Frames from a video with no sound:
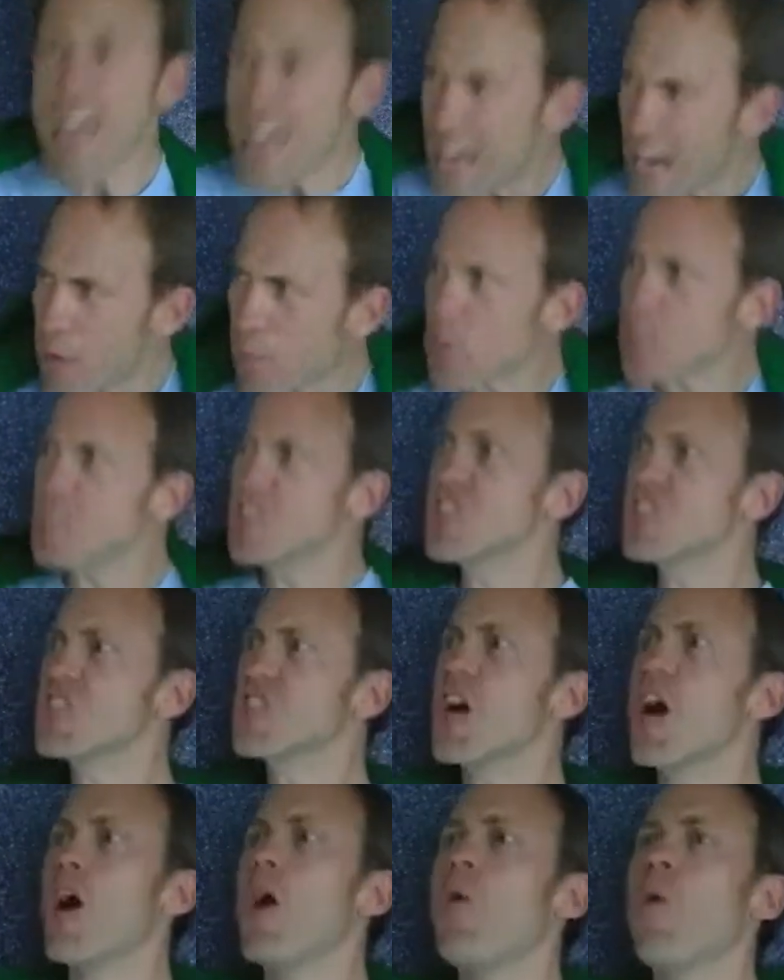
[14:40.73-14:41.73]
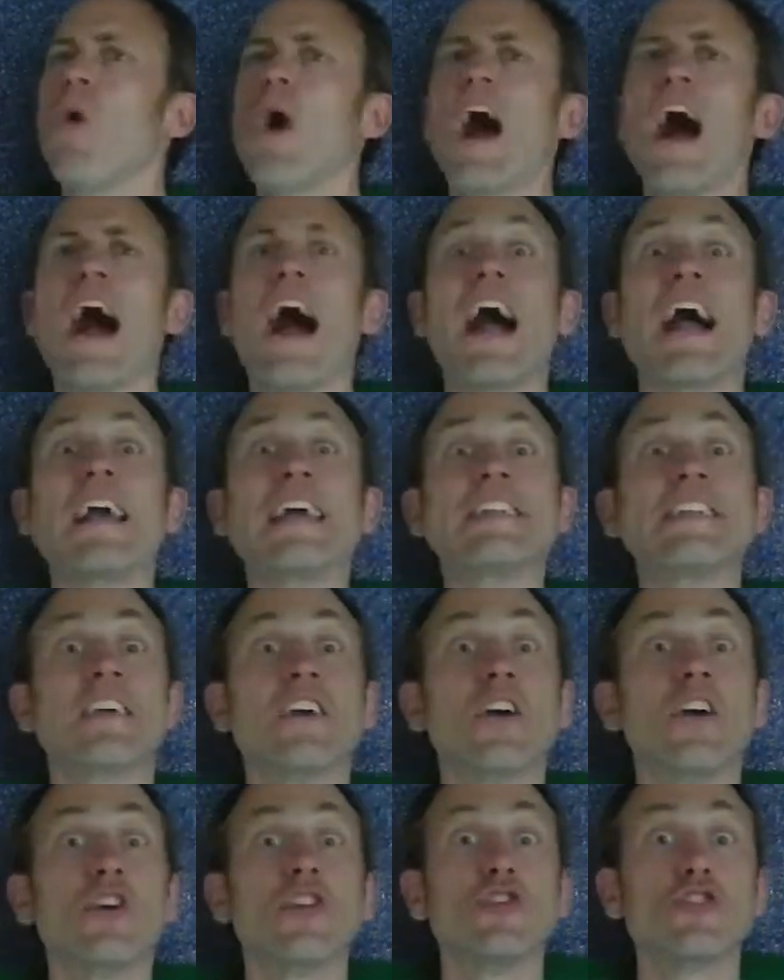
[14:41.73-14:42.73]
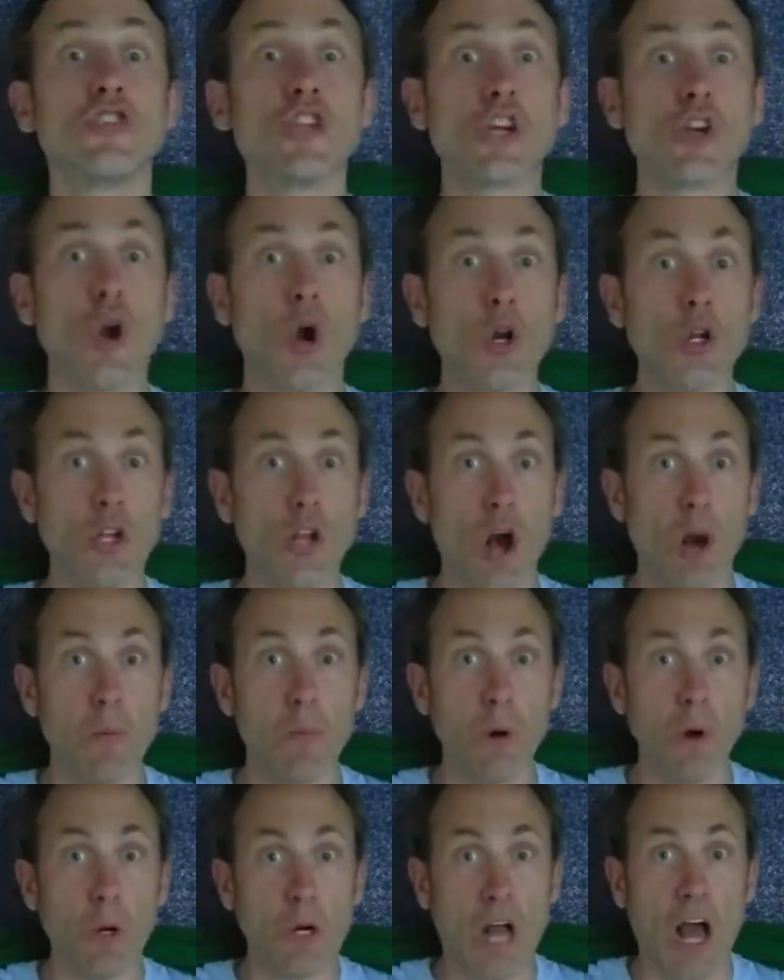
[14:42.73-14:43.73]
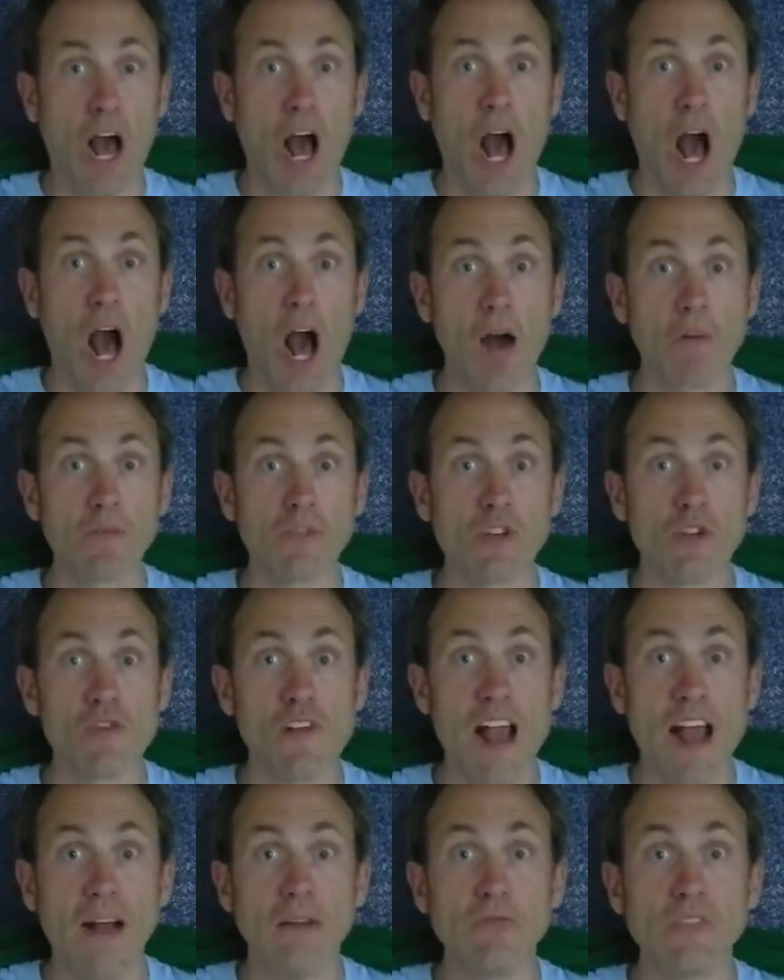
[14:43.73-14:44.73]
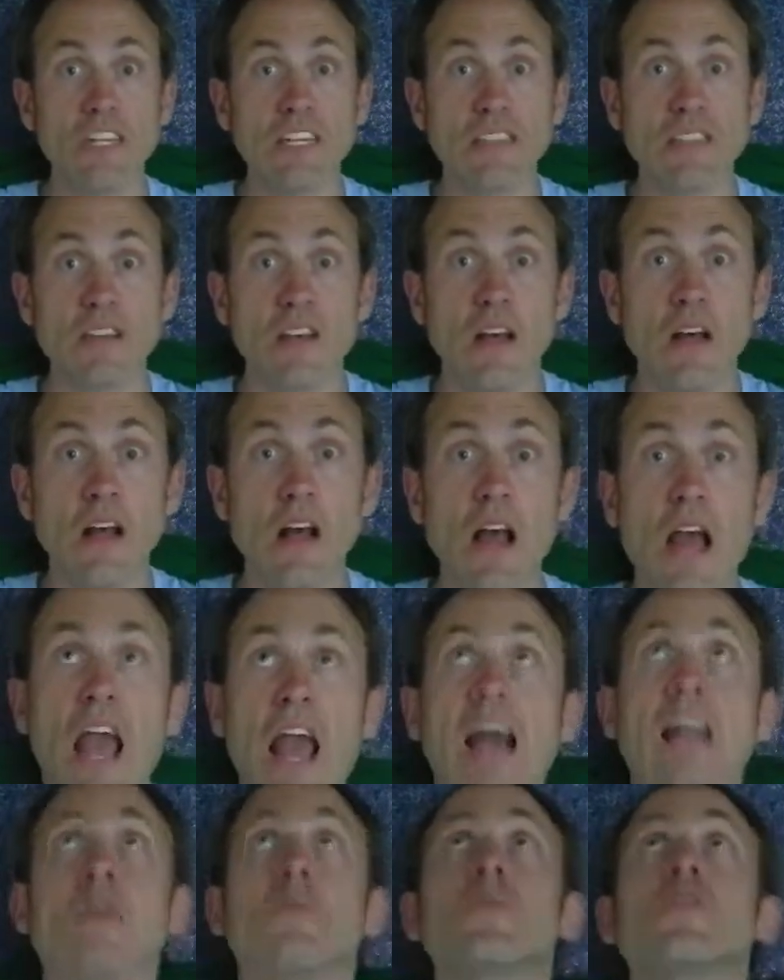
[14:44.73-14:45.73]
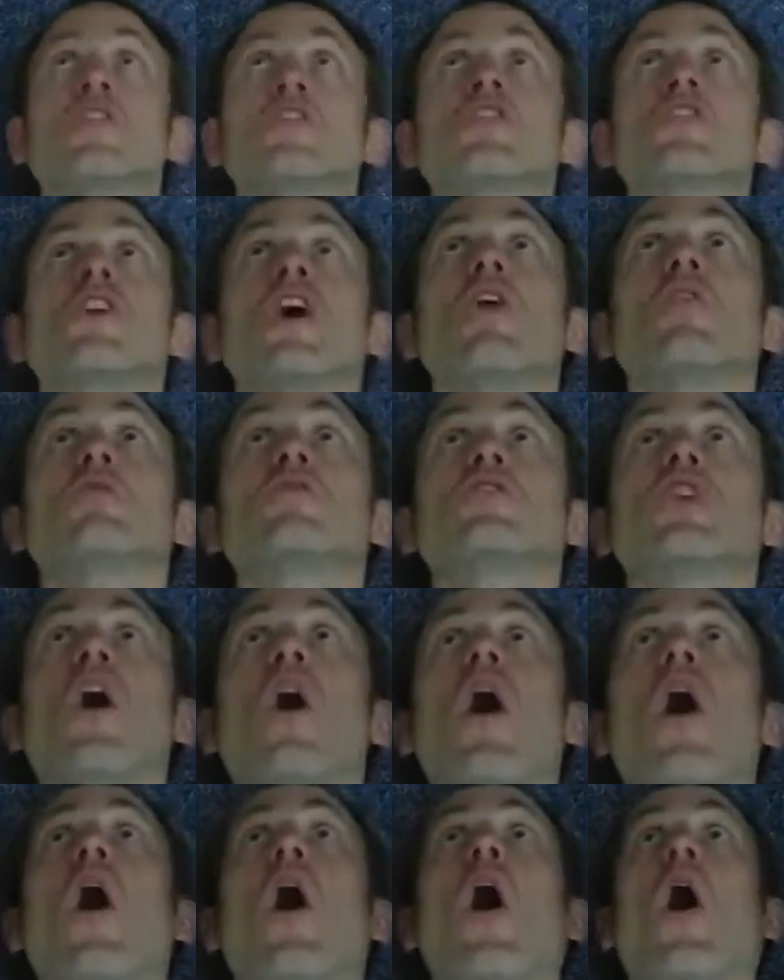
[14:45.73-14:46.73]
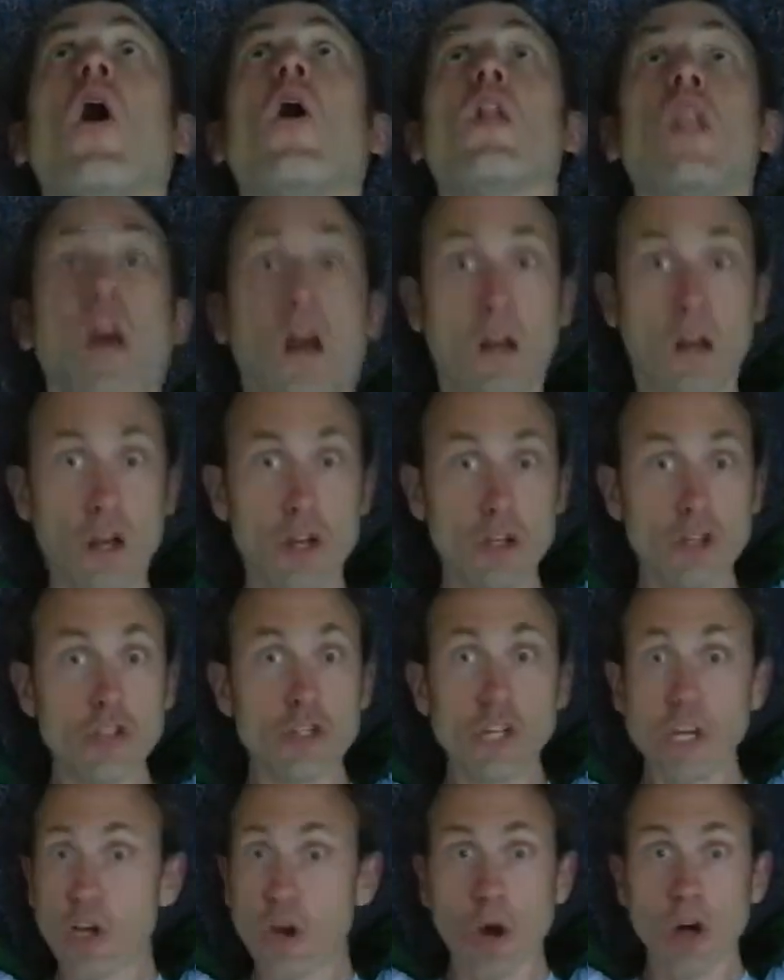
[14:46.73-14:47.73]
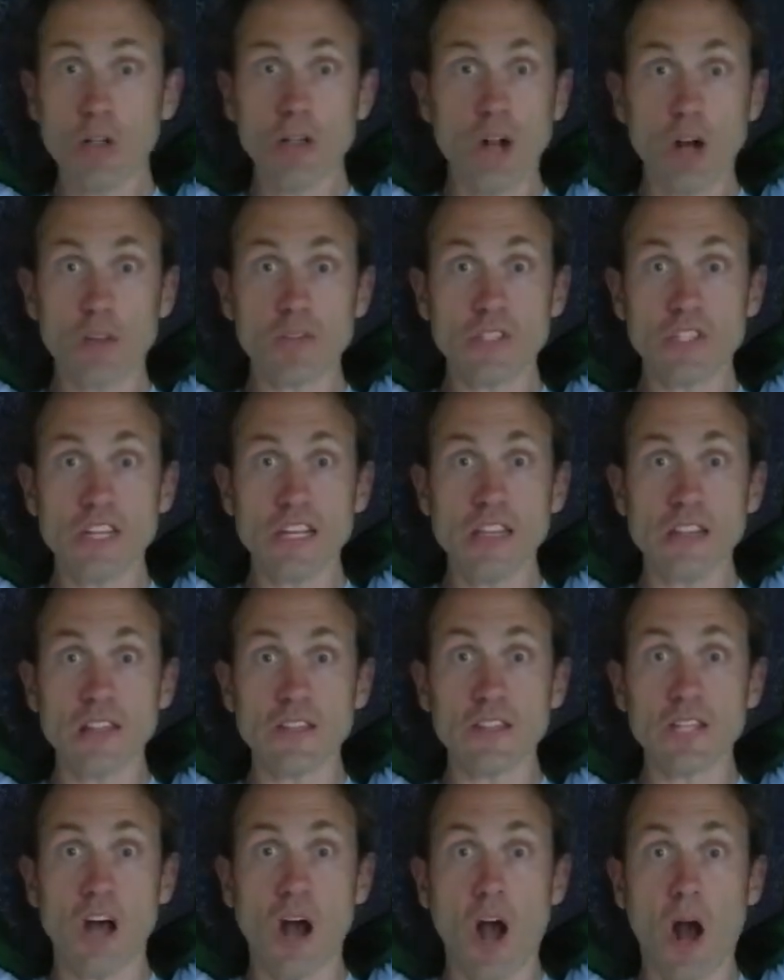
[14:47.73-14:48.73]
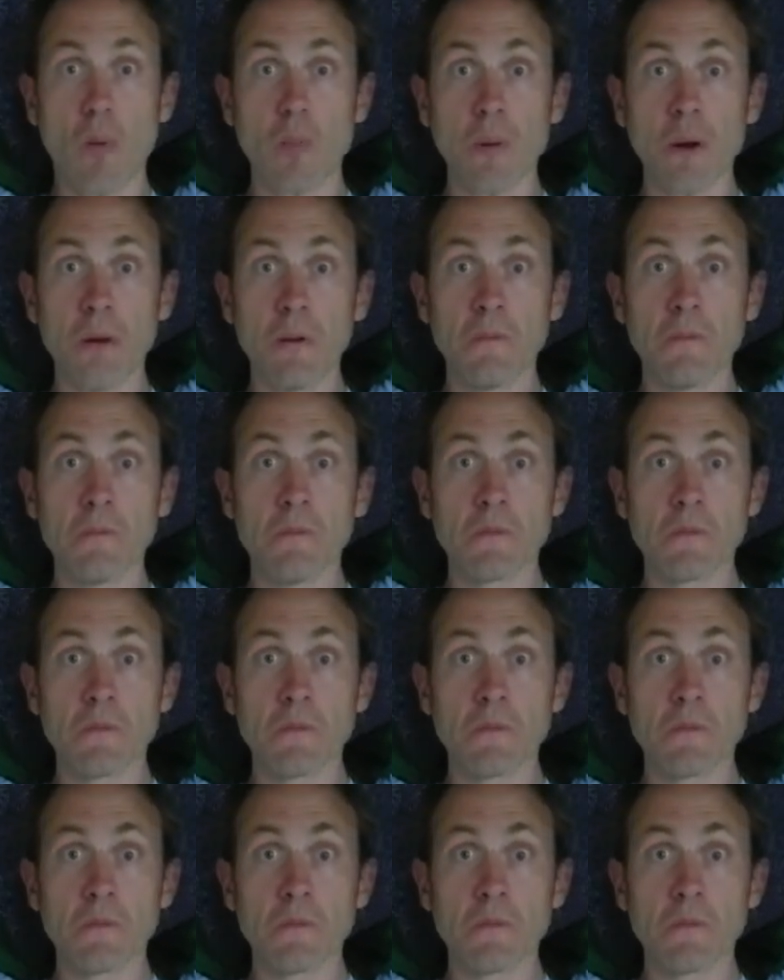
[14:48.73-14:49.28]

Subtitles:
It was so wide she could not put her arms around it, and it was so tall she could not see the top.